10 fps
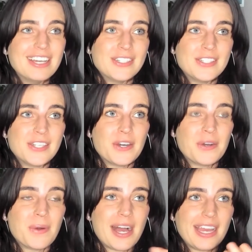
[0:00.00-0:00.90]

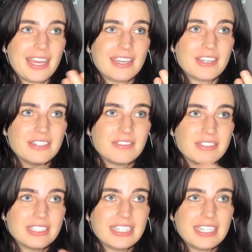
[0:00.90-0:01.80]
So I could
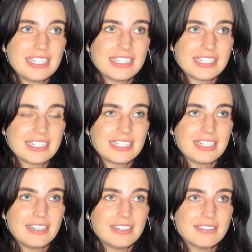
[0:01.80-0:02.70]
really
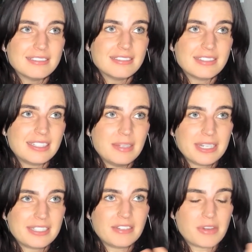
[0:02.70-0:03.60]
easily see
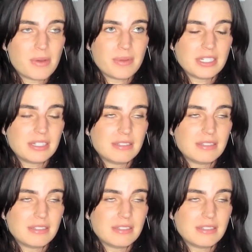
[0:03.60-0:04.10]
myself going